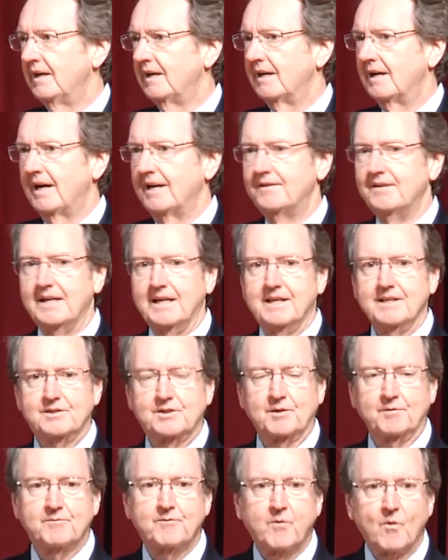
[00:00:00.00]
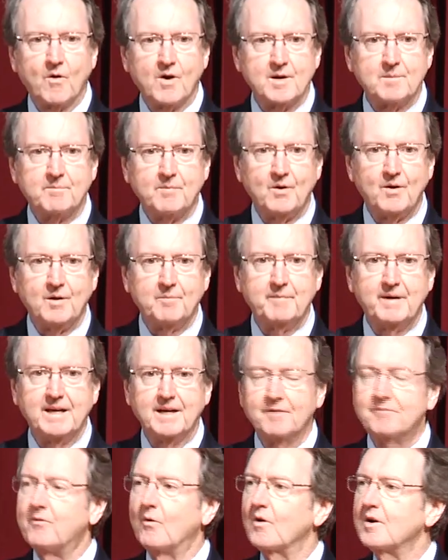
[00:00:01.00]
I think it's affordable, but
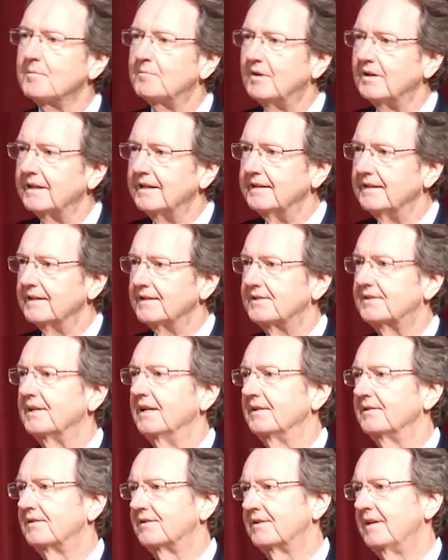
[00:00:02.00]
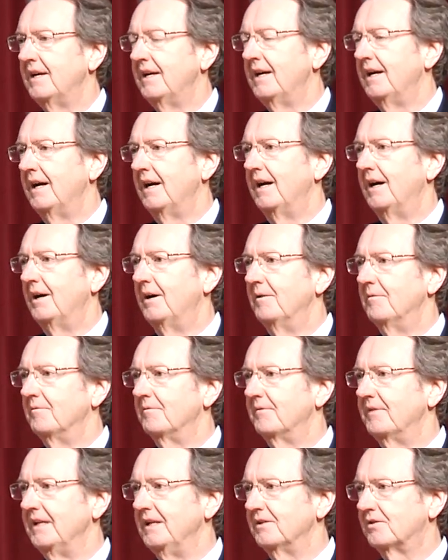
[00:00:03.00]
affordable in the sense
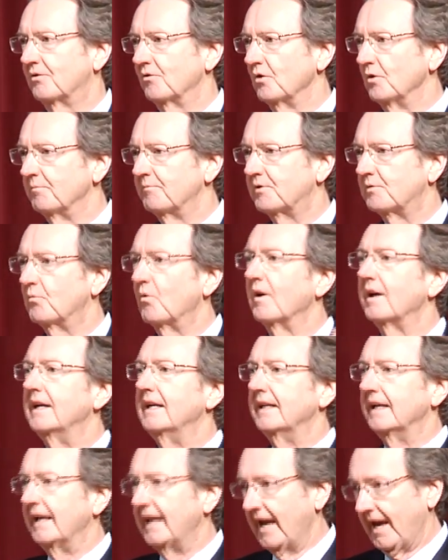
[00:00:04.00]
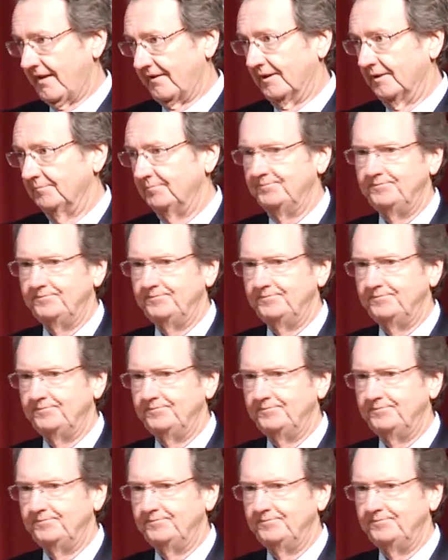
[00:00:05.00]
of these groups working together.